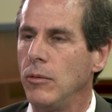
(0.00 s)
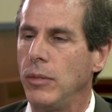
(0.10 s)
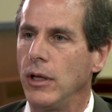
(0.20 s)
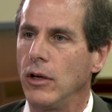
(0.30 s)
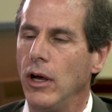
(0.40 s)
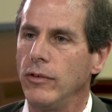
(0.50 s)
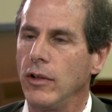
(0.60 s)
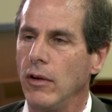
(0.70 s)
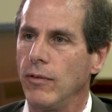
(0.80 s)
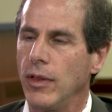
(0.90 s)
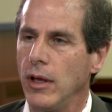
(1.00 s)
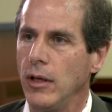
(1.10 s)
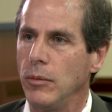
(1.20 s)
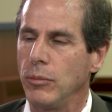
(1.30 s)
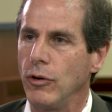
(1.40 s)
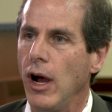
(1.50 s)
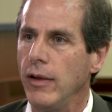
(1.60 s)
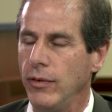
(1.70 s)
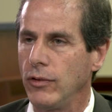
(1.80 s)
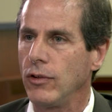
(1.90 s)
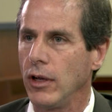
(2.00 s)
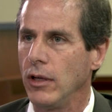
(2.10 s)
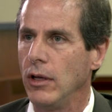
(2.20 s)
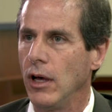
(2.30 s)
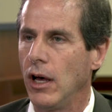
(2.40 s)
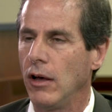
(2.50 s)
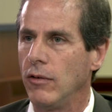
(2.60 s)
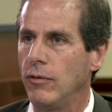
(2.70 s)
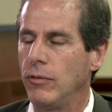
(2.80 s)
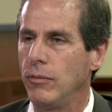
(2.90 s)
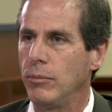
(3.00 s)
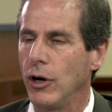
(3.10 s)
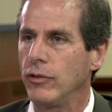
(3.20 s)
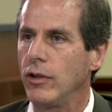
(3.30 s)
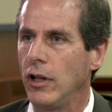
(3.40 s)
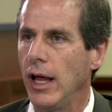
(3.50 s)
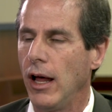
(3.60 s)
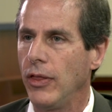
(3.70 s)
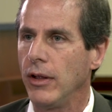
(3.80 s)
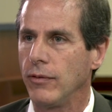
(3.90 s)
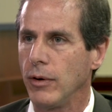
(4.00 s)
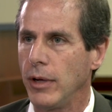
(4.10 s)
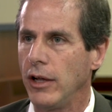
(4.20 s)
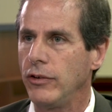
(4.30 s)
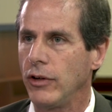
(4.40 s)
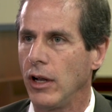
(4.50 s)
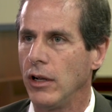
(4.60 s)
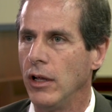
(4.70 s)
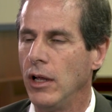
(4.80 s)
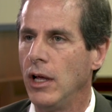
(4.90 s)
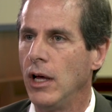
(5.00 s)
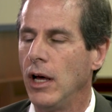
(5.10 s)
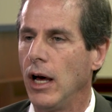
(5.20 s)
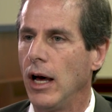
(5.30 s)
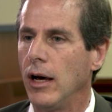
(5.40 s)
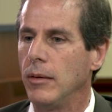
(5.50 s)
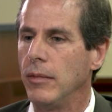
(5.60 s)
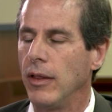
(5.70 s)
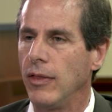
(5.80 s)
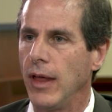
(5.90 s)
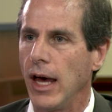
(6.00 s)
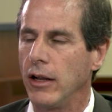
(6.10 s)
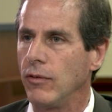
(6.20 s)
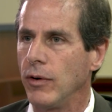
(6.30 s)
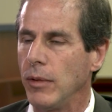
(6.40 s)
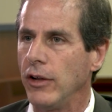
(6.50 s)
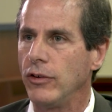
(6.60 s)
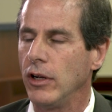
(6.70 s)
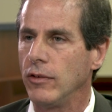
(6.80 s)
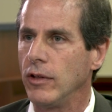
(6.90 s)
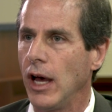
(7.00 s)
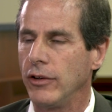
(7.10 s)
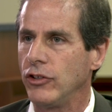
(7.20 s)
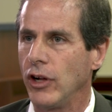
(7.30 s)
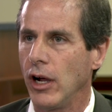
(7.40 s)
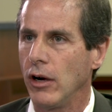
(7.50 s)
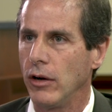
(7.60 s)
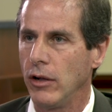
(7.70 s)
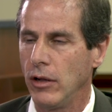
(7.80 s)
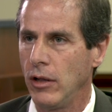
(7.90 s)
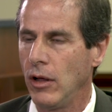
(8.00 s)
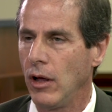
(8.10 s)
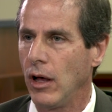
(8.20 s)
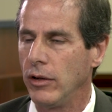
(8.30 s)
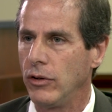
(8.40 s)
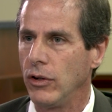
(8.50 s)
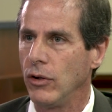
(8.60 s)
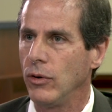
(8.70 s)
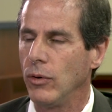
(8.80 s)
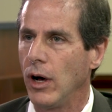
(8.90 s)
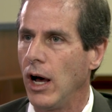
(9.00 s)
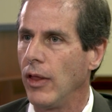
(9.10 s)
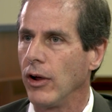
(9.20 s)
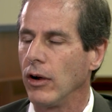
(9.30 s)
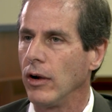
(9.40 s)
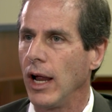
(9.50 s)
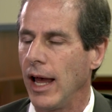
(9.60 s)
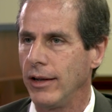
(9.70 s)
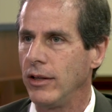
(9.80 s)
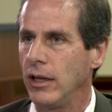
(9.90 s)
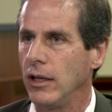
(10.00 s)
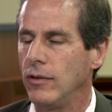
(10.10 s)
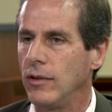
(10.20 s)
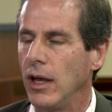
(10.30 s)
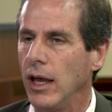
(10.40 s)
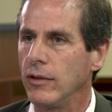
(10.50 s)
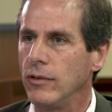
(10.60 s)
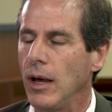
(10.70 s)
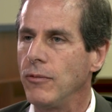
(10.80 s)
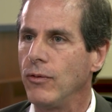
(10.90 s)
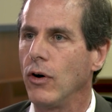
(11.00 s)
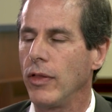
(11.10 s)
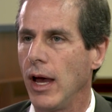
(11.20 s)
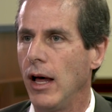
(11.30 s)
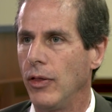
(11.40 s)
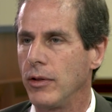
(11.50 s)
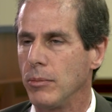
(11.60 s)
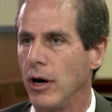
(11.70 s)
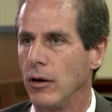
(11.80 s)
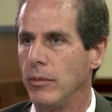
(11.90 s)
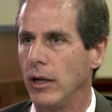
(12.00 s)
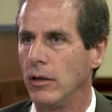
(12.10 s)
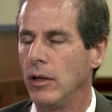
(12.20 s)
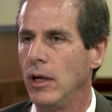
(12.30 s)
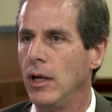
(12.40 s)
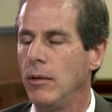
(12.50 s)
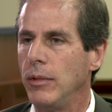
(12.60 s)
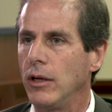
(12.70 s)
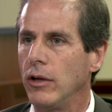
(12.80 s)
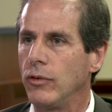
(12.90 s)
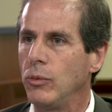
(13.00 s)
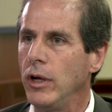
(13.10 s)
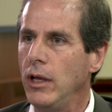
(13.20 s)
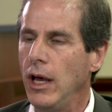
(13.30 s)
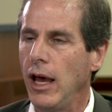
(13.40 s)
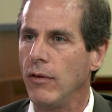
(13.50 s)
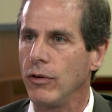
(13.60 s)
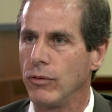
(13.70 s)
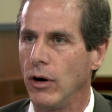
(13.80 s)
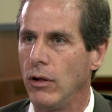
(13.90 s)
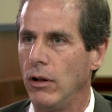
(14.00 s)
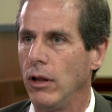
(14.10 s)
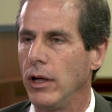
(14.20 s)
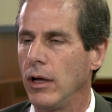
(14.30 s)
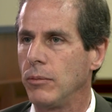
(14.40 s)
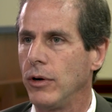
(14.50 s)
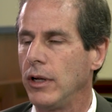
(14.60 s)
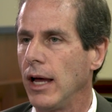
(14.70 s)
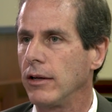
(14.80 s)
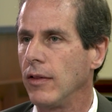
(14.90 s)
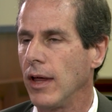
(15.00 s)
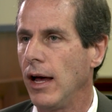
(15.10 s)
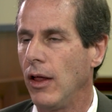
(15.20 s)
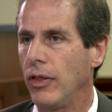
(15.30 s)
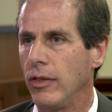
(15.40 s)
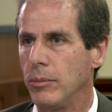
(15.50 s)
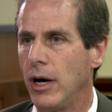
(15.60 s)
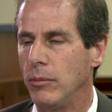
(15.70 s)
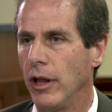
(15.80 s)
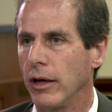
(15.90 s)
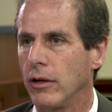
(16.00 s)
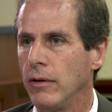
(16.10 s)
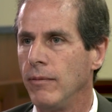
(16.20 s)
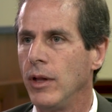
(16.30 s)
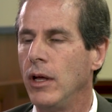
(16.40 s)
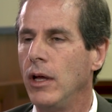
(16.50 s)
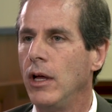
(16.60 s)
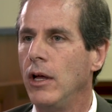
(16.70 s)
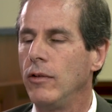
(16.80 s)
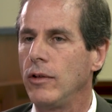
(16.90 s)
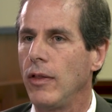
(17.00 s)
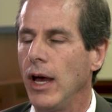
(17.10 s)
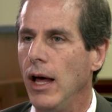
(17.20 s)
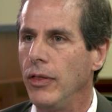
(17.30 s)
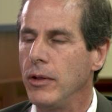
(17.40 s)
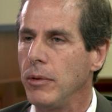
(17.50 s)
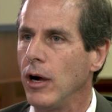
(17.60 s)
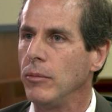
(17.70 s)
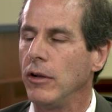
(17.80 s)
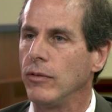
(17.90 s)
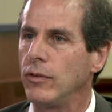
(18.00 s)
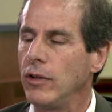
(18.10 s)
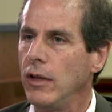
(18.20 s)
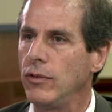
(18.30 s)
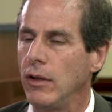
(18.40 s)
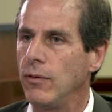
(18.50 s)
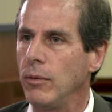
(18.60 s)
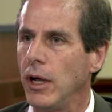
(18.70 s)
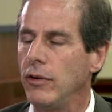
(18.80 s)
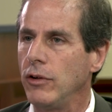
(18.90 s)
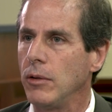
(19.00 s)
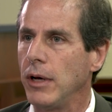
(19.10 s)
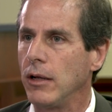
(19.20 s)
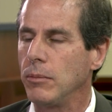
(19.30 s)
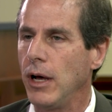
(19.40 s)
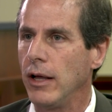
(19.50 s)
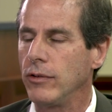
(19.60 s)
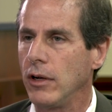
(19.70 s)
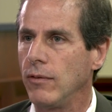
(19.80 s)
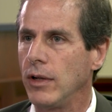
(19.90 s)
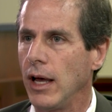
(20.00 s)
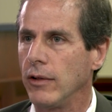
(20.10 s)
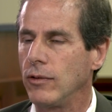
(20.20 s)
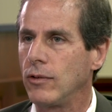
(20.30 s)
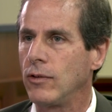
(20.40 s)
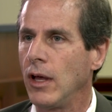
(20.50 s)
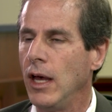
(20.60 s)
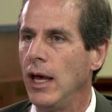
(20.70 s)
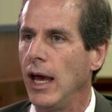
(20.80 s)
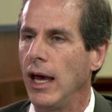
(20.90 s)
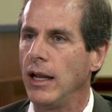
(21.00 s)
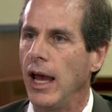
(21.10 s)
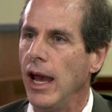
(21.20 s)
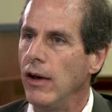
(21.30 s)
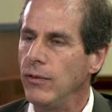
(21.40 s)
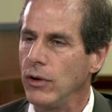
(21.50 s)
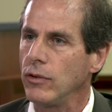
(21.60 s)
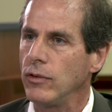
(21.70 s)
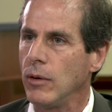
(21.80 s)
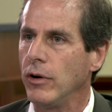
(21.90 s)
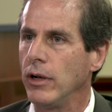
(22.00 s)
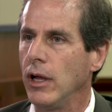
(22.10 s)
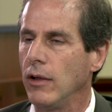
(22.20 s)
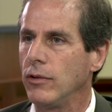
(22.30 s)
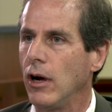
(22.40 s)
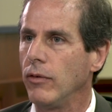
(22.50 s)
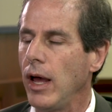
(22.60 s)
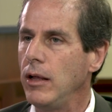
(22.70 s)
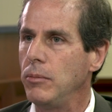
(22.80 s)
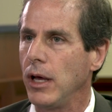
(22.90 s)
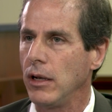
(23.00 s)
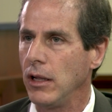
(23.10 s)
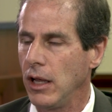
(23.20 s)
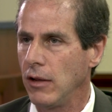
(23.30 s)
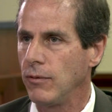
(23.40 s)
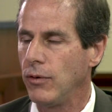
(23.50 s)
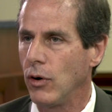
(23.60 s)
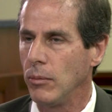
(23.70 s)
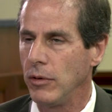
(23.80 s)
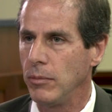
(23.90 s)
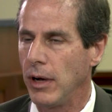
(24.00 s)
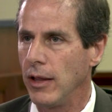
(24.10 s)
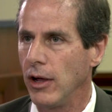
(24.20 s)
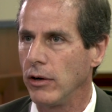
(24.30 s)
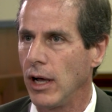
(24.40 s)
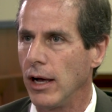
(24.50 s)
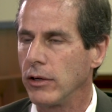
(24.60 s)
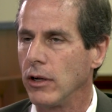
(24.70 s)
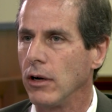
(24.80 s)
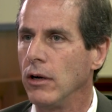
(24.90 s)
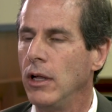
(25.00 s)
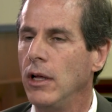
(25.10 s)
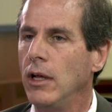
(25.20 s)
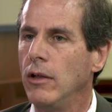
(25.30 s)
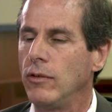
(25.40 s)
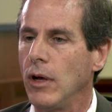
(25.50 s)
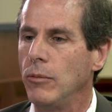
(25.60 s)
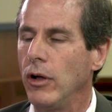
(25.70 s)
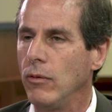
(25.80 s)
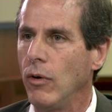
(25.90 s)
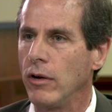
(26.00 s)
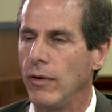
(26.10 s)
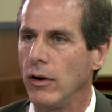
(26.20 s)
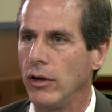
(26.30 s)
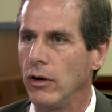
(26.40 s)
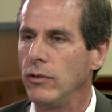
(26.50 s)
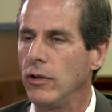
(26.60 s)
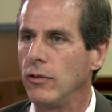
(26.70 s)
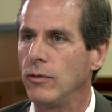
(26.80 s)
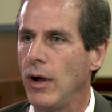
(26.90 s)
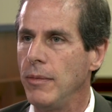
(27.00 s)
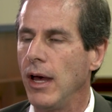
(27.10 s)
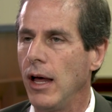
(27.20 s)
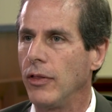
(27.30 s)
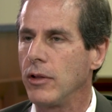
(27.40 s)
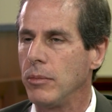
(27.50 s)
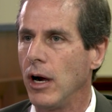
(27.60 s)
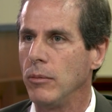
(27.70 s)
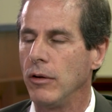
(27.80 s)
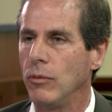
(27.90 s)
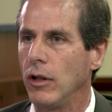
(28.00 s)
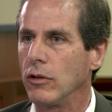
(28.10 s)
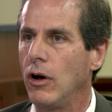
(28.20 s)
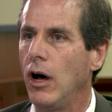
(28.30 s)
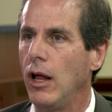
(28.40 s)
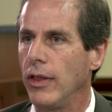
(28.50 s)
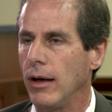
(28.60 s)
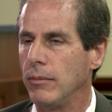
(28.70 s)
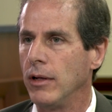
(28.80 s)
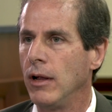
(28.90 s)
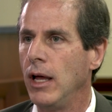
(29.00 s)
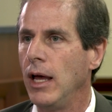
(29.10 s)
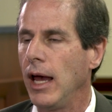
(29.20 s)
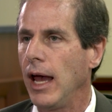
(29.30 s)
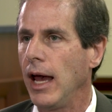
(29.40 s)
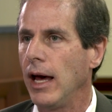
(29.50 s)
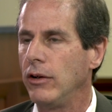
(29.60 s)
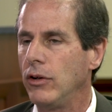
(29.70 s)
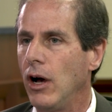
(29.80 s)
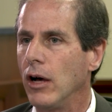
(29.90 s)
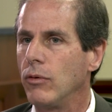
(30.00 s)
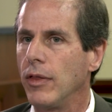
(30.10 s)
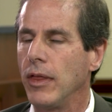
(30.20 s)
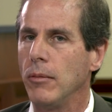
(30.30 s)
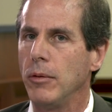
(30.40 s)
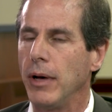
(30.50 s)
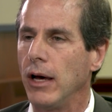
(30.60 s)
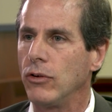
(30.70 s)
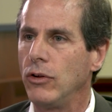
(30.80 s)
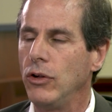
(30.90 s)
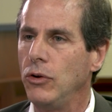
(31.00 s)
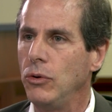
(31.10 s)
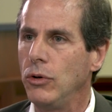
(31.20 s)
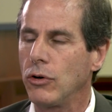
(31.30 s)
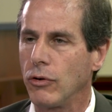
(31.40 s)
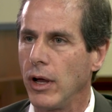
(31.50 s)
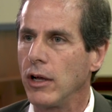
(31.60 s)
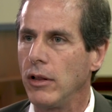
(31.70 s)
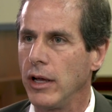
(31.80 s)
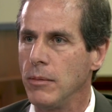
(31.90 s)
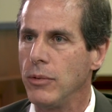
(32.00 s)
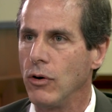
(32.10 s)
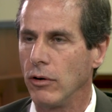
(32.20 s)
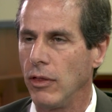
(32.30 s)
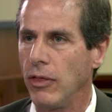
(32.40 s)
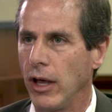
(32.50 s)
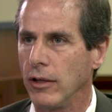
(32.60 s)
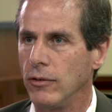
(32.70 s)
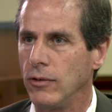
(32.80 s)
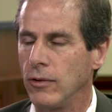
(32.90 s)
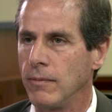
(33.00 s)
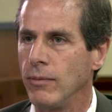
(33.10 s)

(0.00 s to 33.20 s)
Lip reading: Because of the privacy of personal health information, that information is not shared to other entities except for the health department, because we have a role in protecting the health of the public. So the health department receives information about positive tests, and after someone has already been informed by their doctor, one of our nurses from the health department will call them and talk with them about two critically important things.